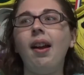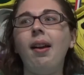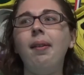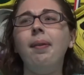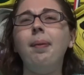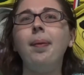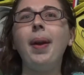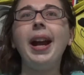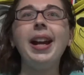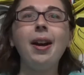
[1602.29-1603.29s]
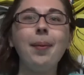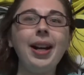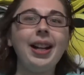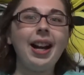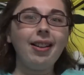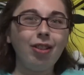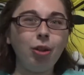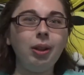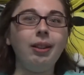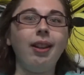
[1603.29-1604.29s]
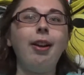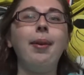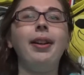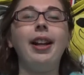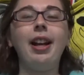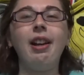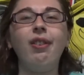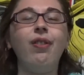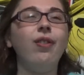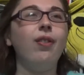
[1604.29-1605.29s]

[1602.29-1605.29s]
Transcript: I may or may not do a day of my life